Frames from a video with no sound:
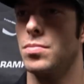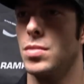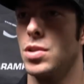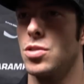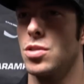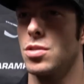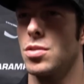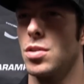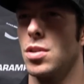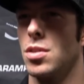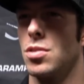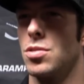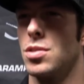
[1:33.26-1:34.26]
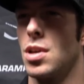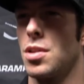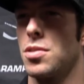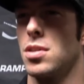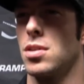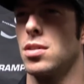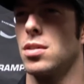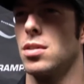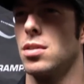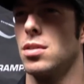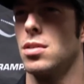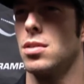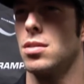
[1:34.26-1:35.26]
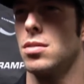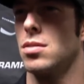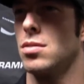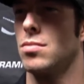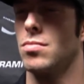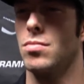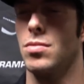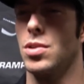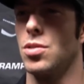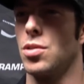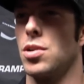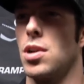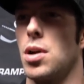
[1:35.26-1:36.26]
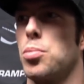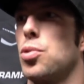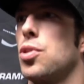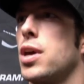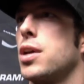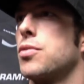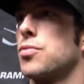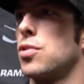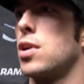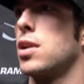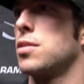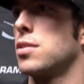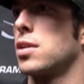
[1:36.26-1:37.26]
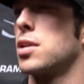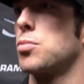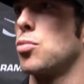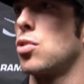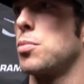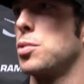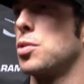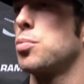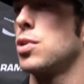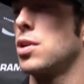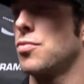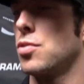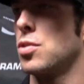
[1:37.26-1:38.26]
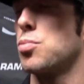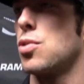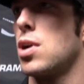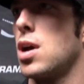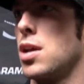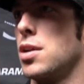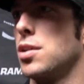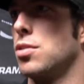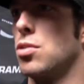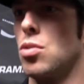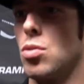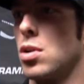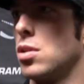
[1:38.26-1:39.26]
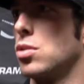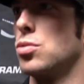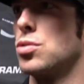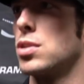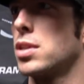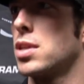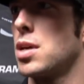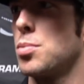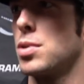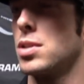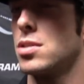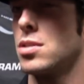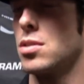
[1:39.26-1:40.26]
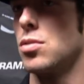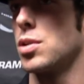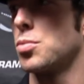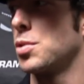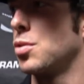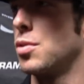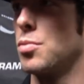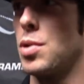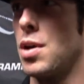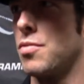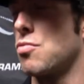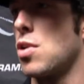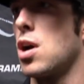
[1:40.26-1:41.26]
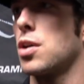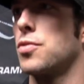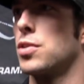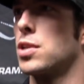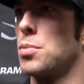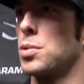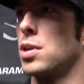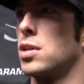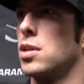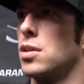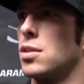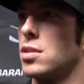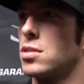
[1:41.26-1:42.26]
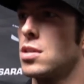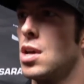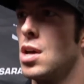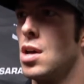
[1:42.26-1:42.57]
it's just there's nothing. You're not playing for anything anymore. I mean, you're playing for your pride, and you don't want to lose like that. But it's still like when you have a Rockford coming in here that's